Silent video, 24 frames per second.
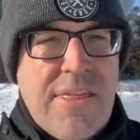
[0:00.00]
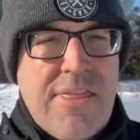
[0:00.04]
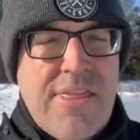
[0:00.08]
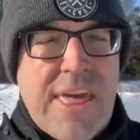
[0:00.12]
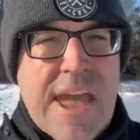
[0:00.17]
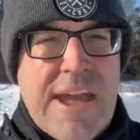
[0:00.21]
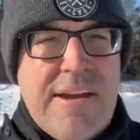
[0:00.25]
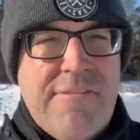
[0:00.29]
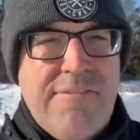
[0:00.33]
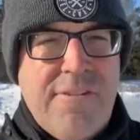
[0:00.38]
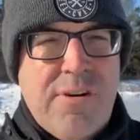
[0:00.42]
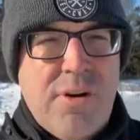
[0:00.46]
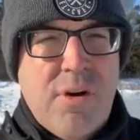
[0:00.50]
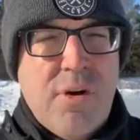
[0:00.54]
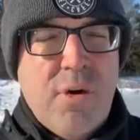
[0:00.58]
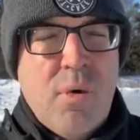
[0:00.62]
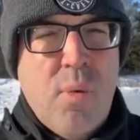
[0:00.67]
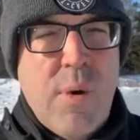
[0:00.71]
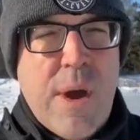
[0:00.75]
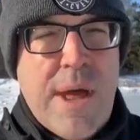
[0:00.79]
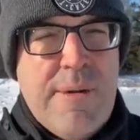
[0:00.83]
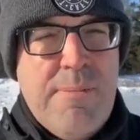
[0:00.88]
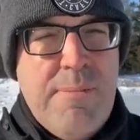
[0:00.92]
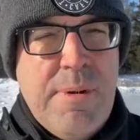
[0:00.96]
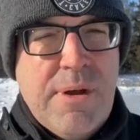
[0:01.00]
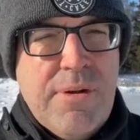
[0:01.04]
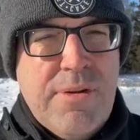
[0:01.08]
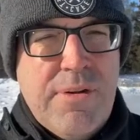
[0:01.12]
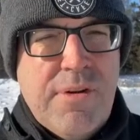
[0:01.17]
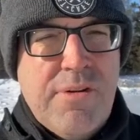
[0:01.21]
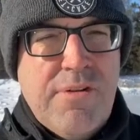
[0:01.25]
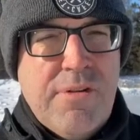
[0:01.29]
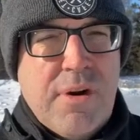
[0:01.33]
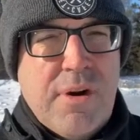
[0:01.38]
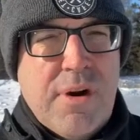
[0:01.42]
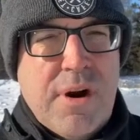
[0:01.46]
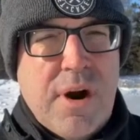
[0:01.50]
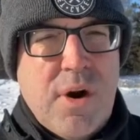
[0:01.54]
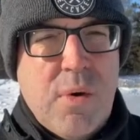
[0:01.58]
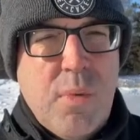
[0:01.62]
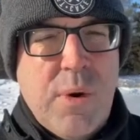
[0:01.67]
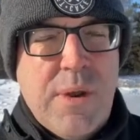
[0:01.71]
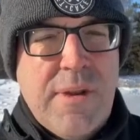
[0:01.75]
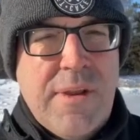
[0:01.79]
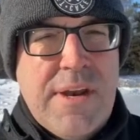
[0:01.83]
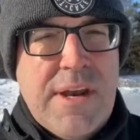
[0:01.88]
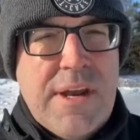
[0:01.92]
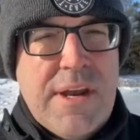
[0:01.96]
thankful when builders are
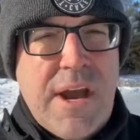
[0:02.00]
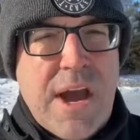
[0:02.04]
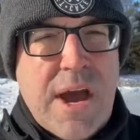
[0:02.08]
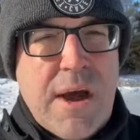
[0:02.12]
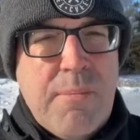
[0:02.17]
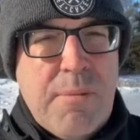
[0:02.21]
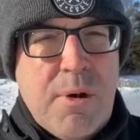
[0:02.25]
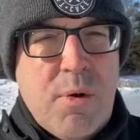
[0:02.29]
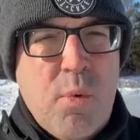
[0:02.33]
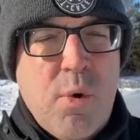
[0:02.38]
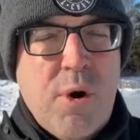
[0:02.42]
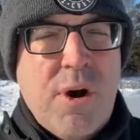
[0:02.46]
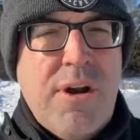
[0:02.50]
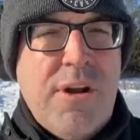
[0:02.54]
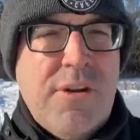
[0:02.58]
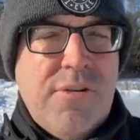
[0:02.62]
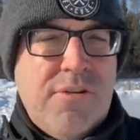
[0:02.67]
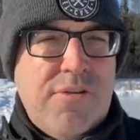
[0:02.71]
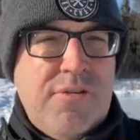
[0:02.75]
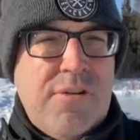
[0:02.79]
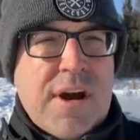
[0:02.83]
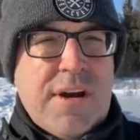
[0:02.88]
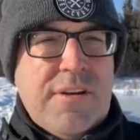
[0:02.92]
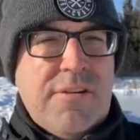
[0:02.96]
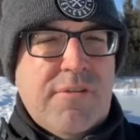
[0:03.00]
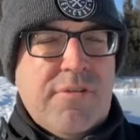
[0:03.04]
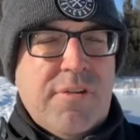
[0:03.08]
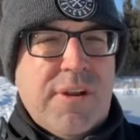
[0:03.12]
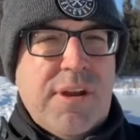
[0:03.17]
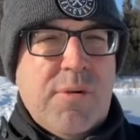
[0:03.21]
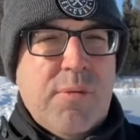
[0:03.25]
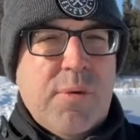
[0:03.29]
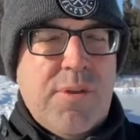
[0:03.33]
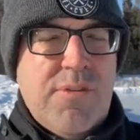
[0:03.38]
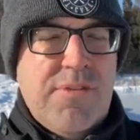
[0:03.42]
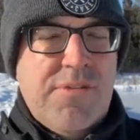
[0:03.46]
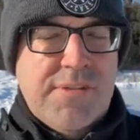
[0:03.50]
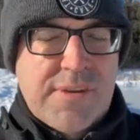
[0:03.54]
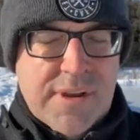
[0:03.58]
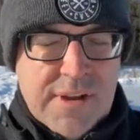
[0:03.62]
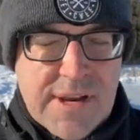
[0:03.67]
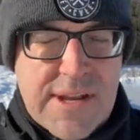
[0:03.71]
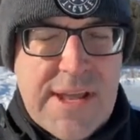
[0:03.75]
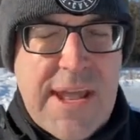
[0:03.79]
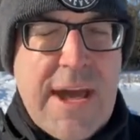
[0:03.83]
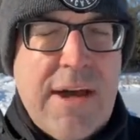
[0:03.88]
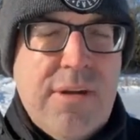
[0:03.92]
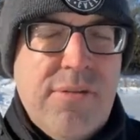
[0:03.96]
willing to come and work constructively with
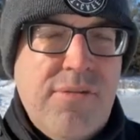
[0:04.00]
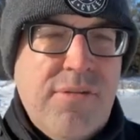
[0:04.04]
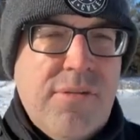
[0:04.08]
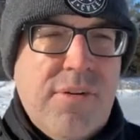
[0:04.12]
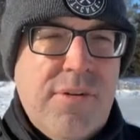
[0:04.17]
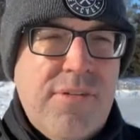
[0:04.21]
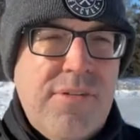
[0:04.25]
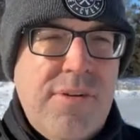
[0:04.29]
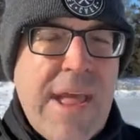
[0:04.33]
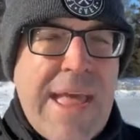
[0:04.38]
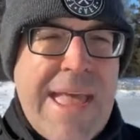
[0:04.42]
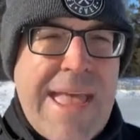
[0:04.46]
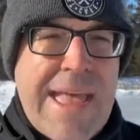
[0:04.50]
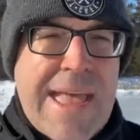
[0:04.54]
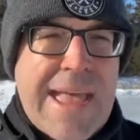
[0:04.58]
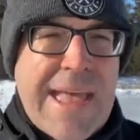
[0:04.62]
city councillors